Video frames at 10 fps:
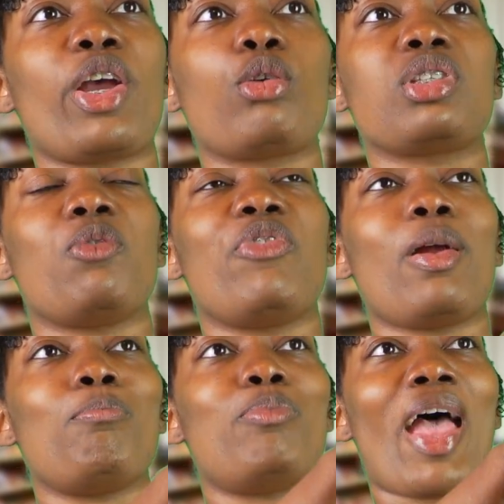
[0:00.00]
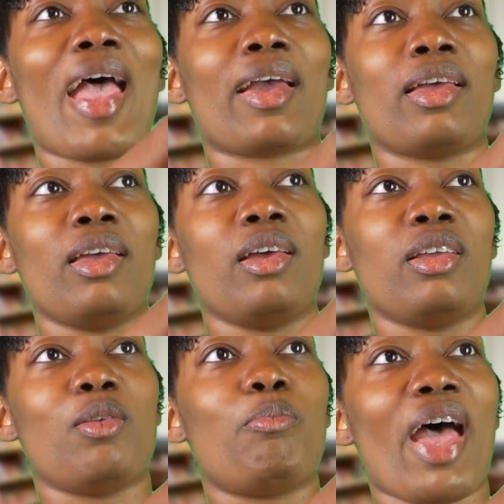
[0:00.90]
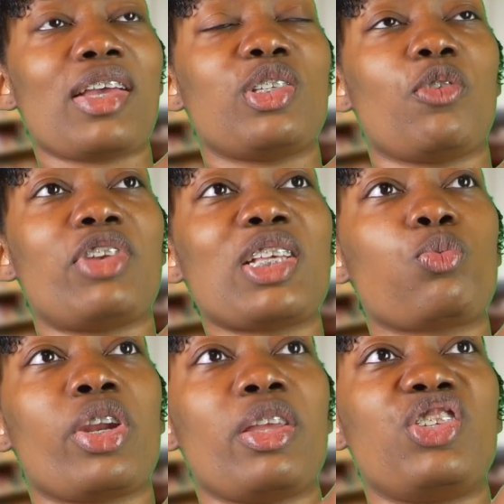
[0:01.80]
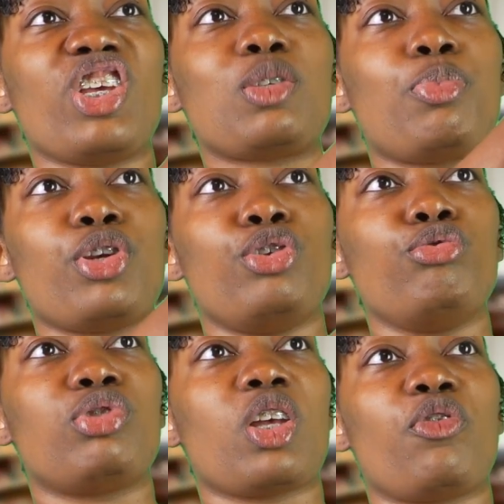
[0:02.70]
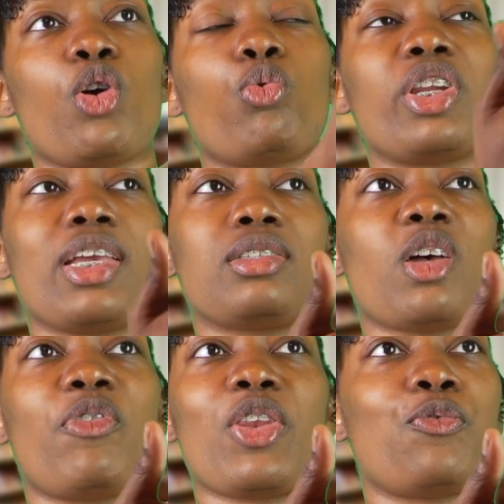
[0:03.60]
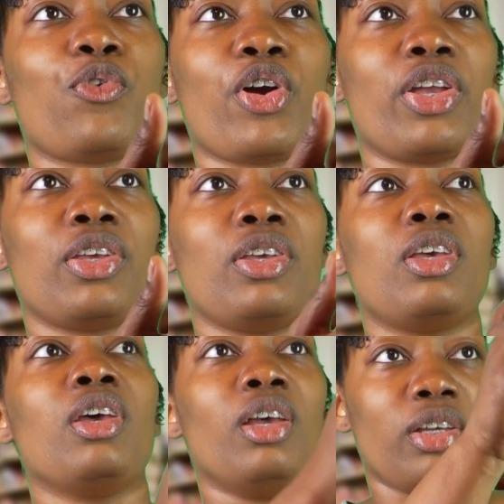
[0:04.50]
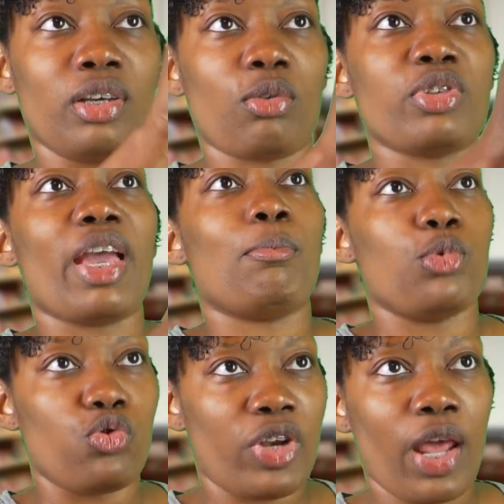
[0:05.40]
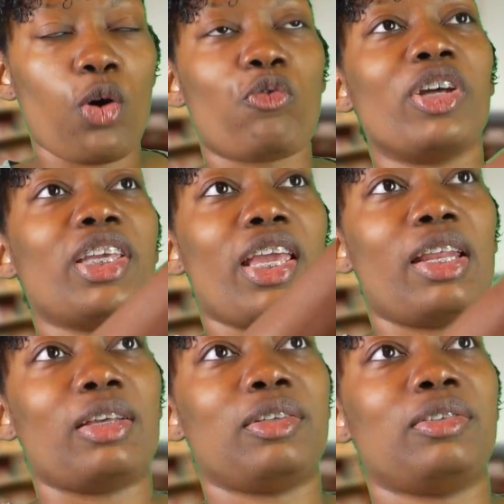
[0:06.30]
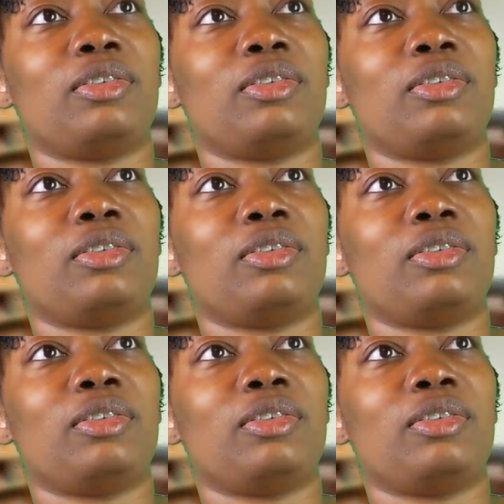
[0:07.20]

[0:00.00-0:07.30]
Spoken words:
Go to the very back, the back shelf. That's where they just put the new stuff. You don't want to get stuff at the front. Go, yeah, move that over and get it.